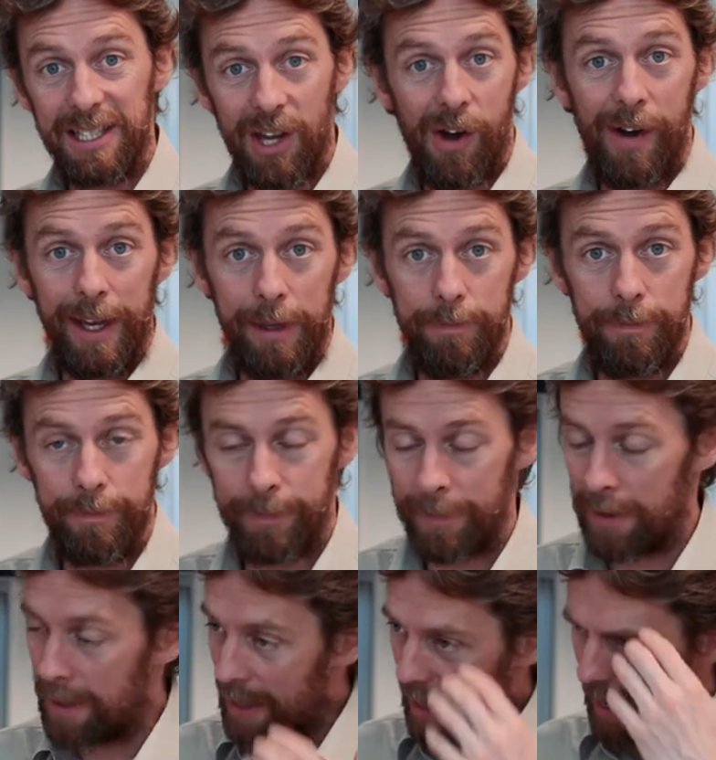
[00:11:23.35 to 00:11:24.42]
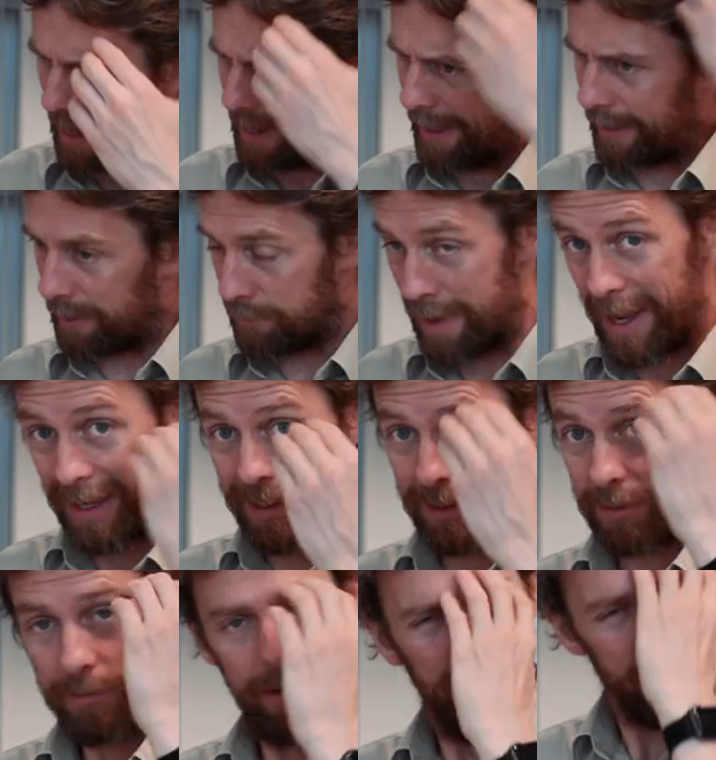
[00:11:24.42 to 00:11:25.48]
time, and men,
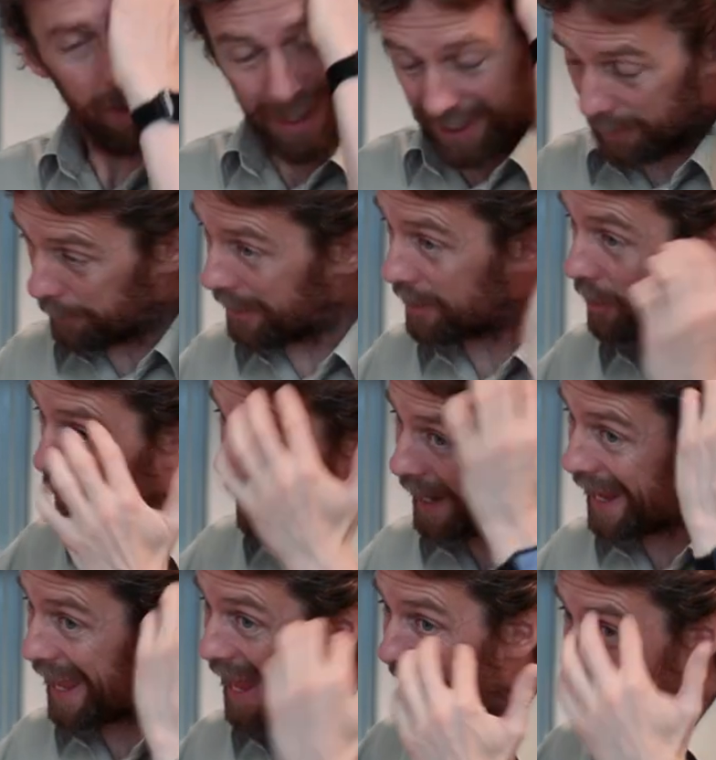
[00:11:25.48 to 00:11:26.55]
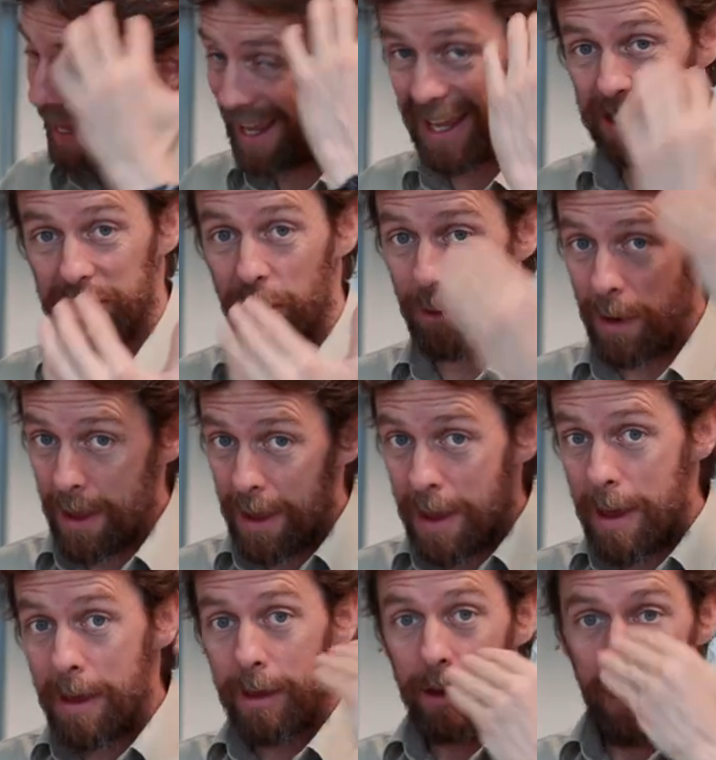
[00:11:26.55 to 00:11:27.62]
I've got a little bit of grey hair here, so
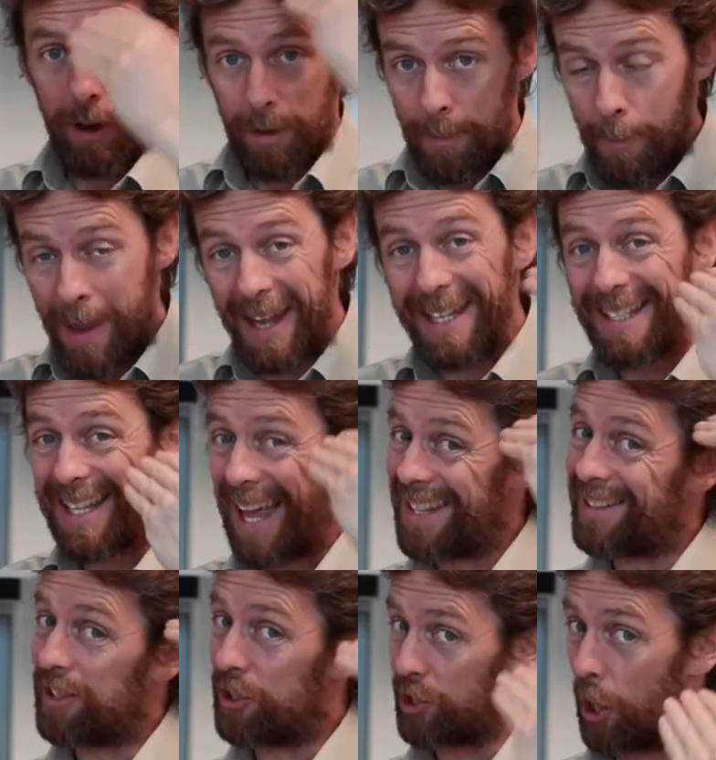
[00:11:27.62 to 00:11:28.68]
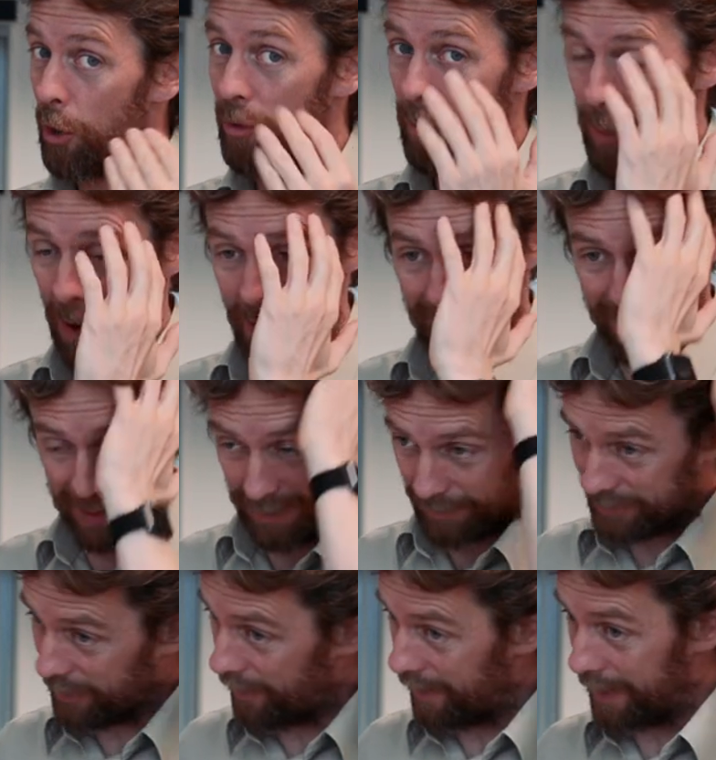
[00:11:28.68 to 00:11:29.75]
uh, men tend to show the passing
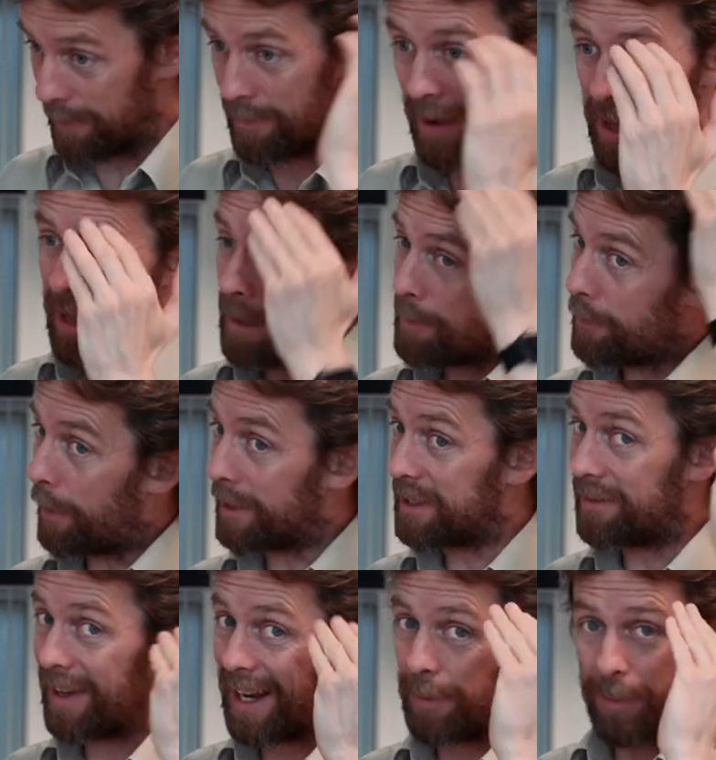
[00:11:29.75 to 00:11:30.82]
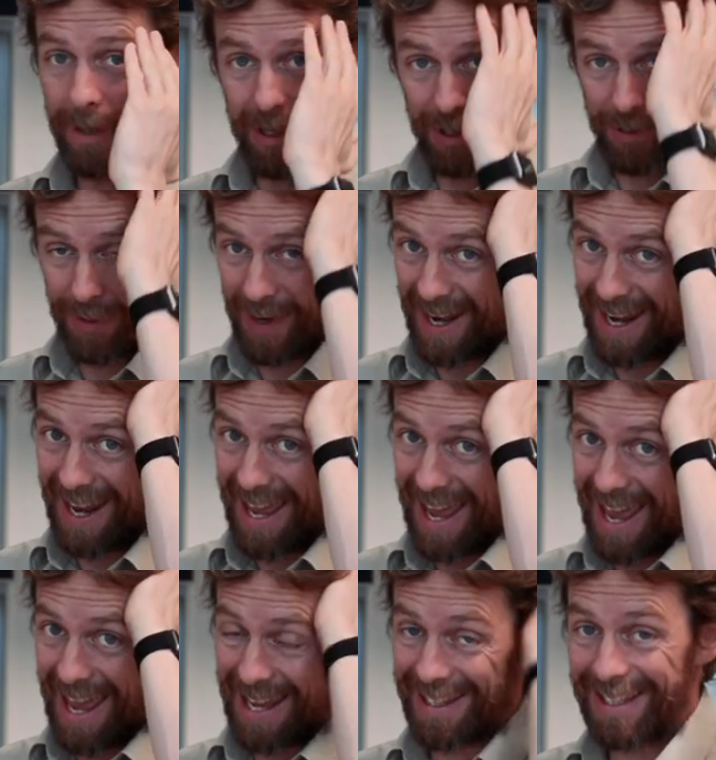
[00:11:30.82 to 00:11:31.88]
of time by developing grey
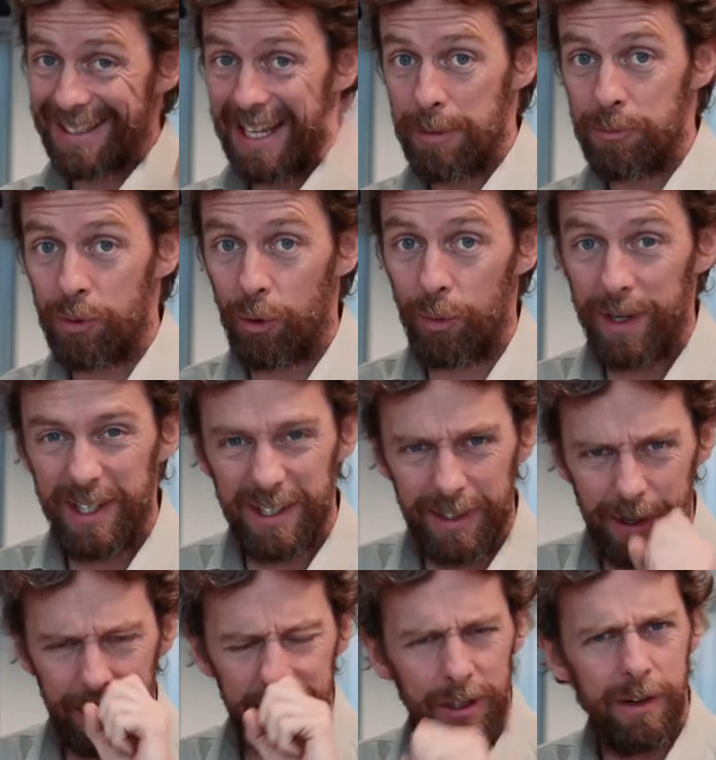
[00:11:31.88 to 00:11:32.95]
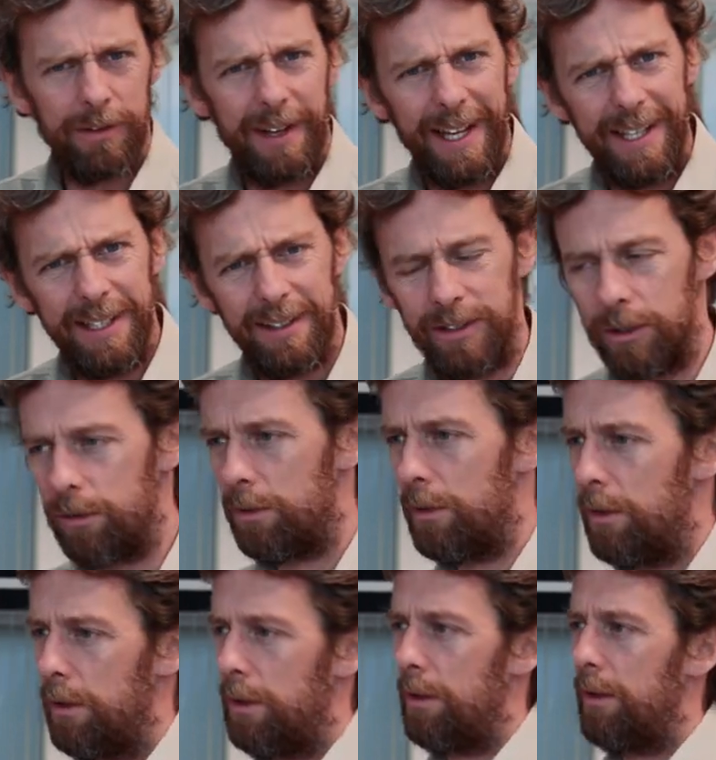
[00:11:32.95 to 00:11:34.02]
hair in the temporal region. I don't know if ladies do.
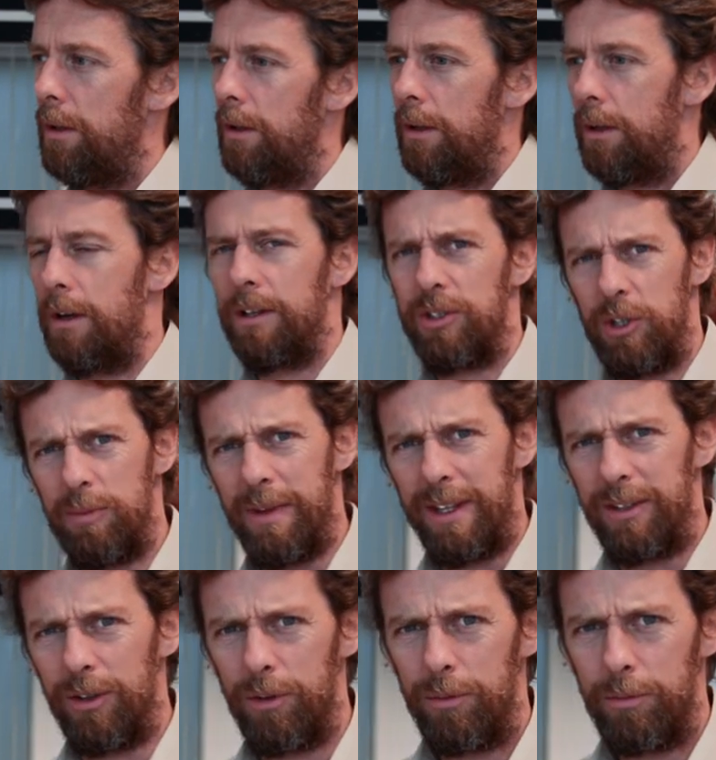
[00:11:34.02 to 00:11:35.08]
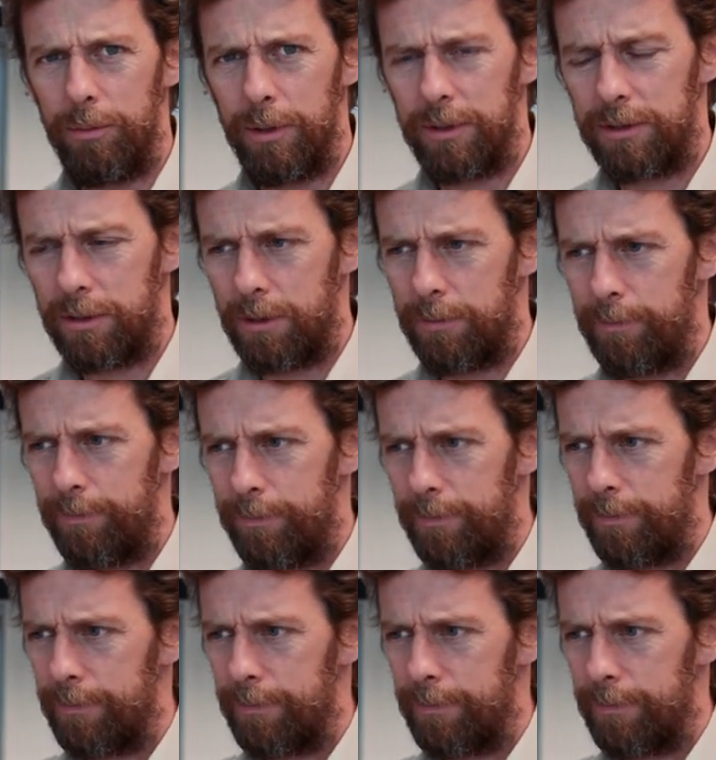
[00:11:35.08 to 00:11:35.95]
I assume they do, but um,